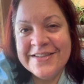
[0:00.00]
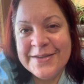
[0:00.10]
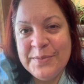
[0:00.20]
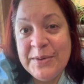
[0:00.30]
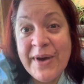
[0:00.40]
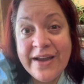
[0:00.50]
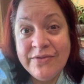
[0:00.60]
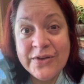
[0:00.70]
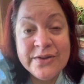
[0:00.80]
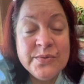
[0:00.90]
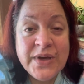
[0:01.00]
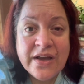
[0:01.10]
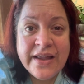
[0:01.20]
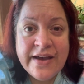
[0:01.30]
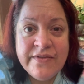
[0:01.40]
so be mindful because we
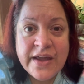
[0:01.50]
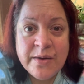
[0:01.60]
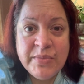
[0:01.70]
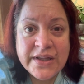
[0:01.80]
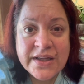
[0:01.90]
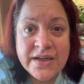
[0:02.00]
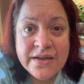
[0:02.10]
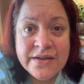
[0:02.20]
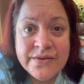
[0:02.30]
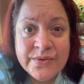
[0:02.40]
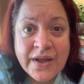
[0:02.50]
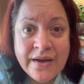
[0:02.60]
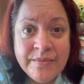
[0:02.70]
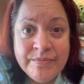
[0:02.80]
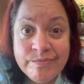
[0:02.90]
all have that ability to do that.
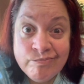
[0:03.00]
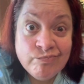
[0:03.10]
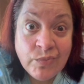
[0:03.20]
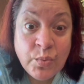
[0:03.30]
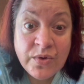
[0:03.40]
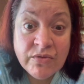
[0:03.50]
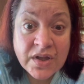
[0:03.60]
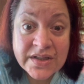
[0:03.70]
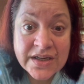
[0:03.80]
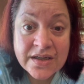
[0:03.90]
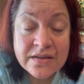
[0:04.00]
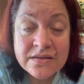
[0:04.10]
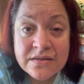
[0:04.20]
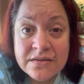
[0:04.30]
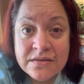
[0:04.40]
And we've all done it.
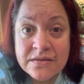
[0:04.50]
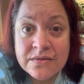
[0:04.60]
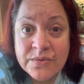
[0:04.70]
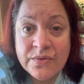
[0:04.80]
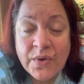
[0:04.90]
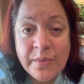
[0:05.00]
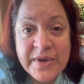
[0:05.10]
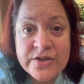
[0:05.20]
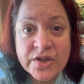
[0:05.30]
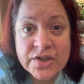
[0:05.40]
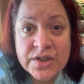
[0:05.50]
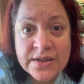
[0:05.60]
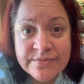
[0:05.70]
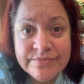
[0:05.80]
We've all been judgy